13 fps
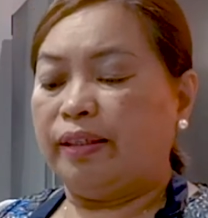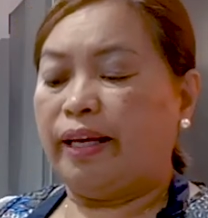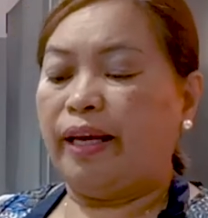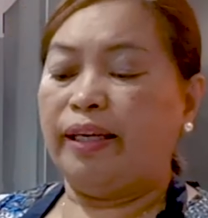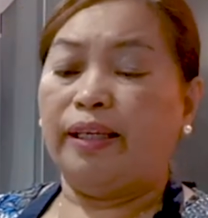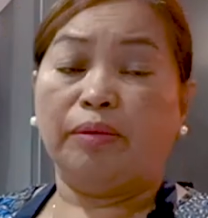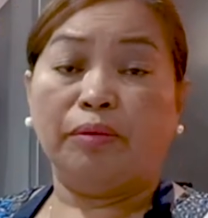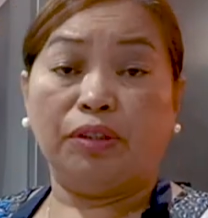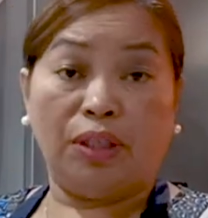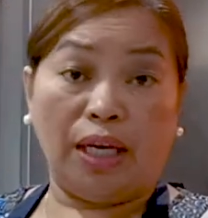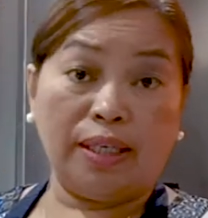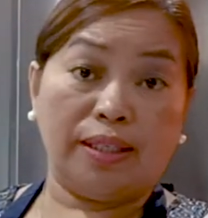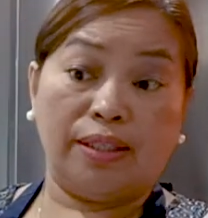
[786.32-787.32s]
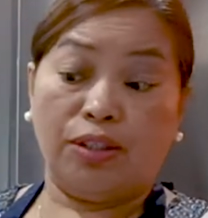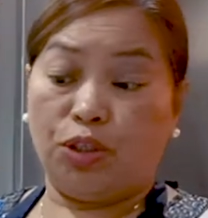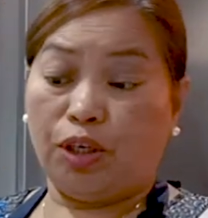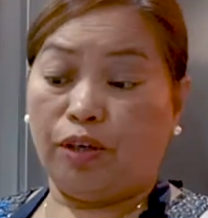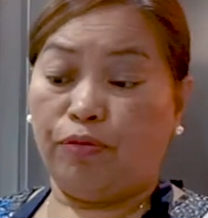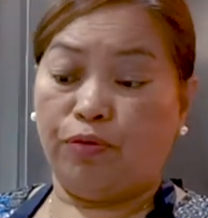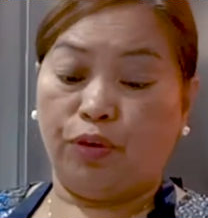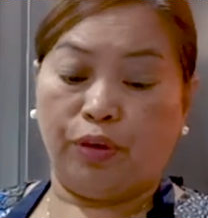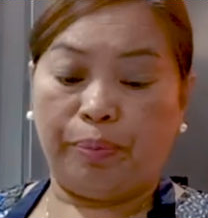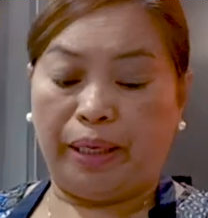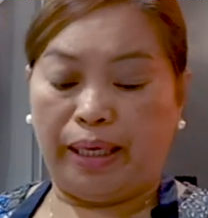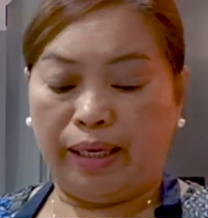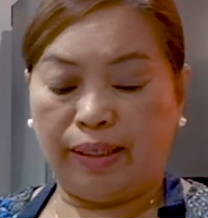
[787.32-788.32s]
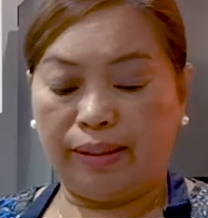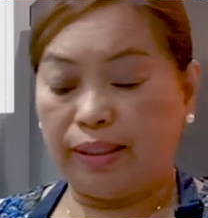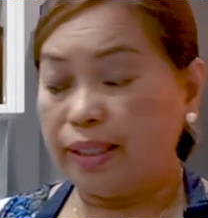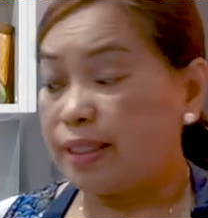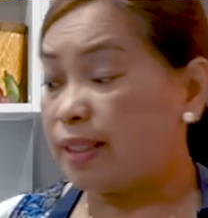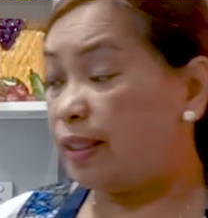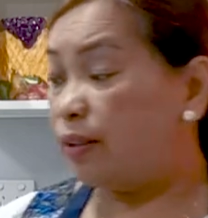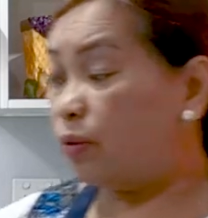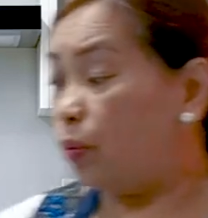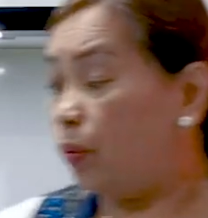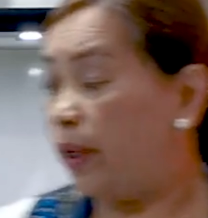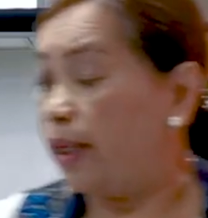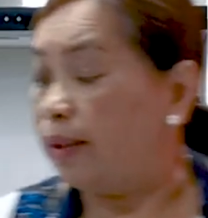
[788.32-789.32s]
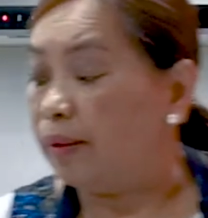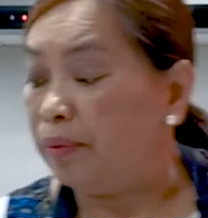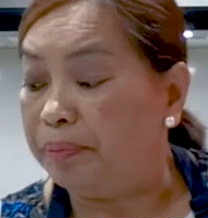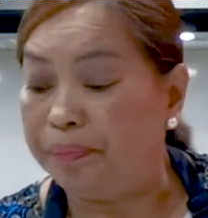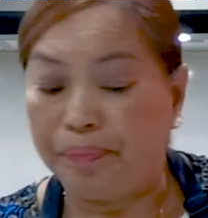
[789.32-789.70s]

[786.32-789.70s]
and it does the job for me, and it does it well.